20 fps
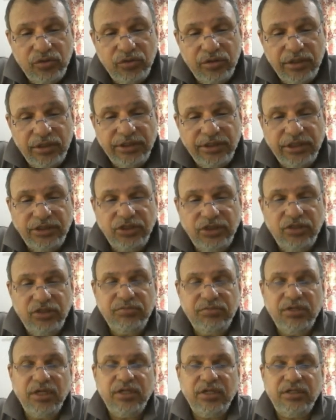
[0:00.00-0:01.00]
Let's
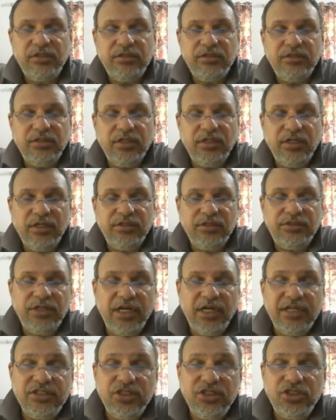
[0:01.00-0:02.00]
assume that the
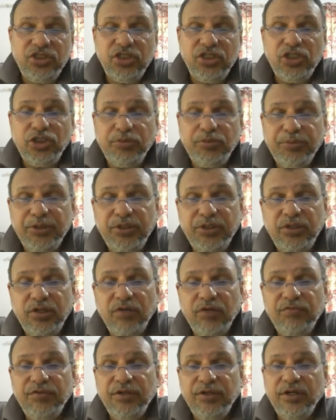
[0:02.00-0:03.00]
tangential speed
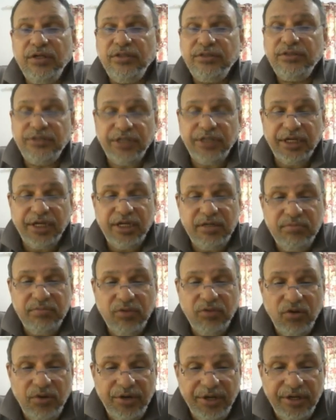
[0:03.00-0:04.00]
of the second
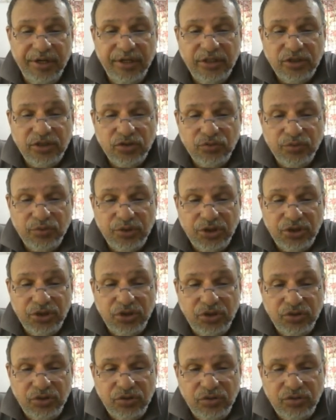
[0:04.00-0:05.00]
body is
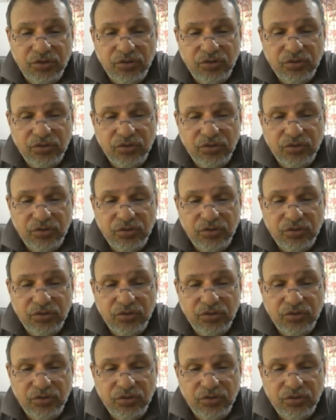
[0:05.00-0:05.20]
v2